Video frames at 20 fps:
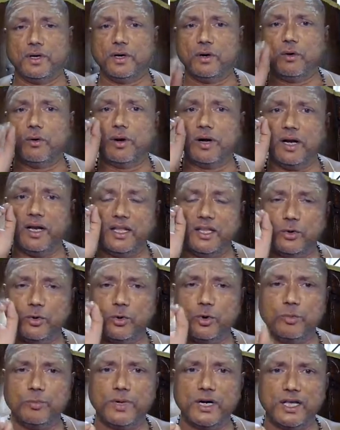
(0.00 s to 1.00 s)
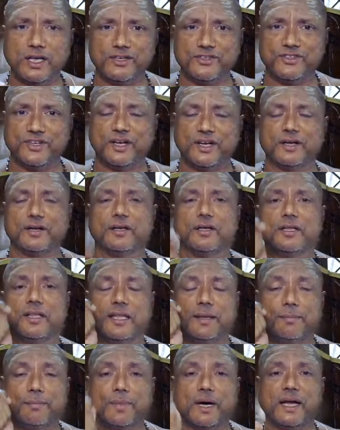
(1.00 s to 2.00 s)
Only the unmana state, the
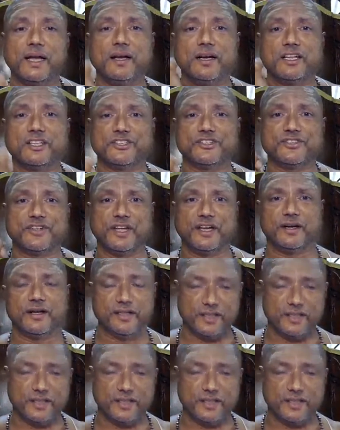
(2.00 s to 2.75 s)
mindless state,